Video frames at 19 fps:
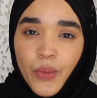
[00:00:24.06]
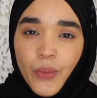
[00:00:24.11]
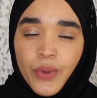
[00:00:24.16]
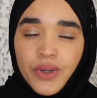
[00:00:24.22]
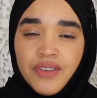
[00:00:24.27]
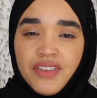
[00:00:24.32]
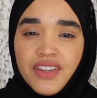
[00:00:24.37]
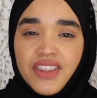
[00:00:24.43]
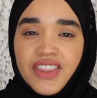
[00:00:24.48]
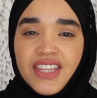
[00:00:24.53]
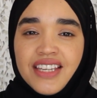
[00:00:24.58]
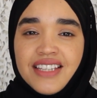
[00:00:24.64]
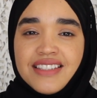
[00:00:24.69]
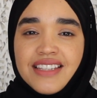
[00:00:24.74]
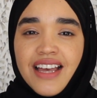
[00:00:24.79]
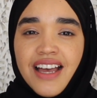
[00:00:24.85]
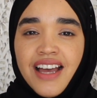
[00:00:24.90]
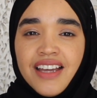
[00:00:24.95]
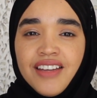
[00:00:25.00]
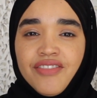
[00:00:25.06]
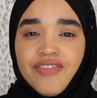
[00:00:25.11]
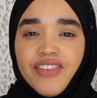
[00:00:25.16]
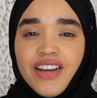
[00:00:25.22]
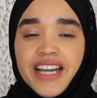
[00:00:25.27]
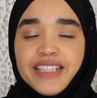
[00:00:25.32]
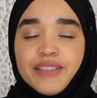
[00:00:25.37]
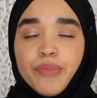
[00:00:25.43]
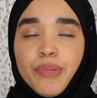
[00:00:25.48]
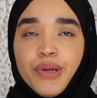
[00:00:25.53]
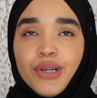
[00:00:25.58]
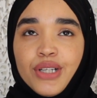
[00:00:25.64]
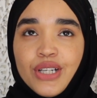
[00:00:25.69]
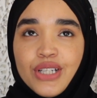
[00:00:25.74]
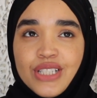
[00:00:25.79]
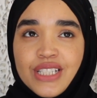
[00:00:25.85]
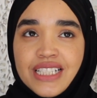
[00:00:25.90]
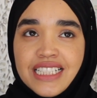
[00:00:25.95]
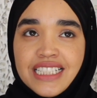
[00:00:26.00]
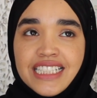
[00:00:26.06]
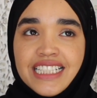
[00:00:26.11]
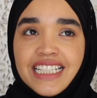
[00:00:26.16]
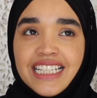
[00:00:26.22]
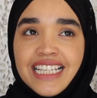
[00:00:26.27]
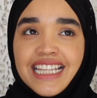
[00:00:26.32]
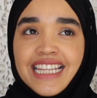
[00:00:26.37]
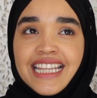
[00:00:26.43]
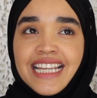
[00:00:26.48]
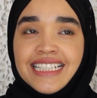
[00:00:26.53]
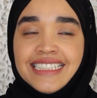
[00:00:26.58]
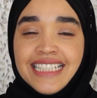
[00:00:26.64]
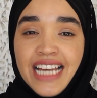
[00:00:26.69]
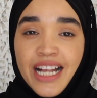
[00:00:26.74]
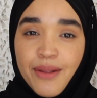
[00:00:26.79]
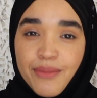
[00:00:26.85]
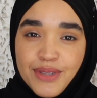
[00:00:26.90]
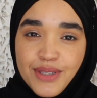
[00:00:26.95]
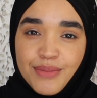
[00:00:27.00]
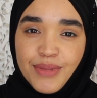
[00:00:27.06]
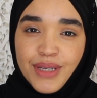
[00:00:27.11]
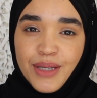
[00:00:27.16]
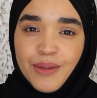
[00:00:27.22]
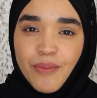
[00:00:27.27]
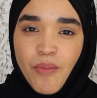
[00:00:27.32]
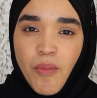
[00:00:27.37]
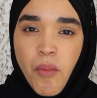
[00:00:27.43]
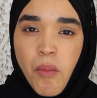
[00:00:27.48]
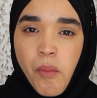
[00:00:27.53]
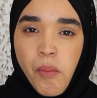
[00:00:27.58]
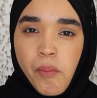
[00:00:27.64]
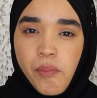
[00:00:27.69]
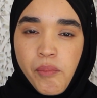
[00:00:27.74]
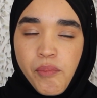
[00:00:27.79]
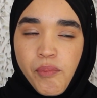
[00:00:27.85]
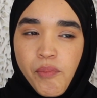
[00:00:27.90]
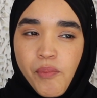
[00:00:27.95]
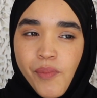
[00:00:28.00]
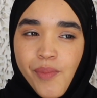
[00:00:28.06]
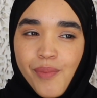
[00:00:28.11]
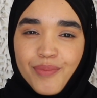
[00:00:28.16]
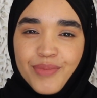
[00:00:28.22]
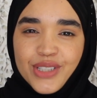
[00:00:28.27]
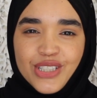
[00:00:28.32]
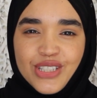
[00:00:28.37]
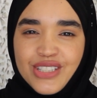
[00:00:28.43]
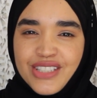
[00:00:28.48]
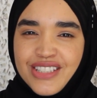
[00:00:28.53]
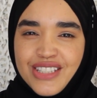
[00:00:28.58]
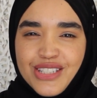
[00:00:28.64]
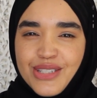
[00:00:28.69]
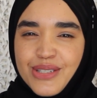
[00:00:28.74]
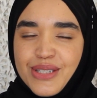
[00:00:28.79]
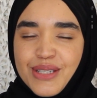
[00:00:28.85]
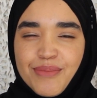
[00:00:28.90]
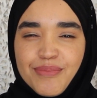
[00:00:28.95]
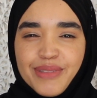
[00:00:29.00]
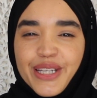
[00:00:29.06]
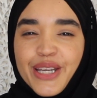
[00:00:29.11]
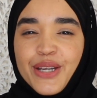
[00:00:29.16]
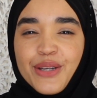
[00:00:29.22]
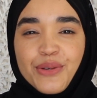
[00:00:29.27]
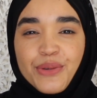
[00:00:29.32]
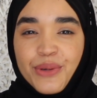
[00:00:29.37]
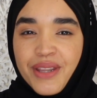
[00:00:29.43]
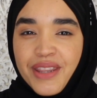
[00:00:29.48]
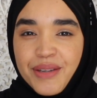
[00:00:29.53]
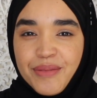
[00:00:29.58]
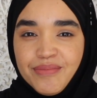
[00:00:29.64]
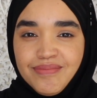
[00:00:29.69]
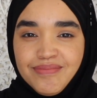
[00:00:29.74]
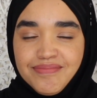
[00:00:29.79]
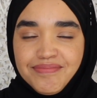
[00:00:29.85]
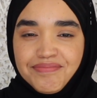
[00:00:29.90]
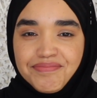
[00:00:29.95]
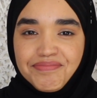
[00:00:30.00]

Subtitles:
One of the things I find personally that helps me is just to simply ignore them.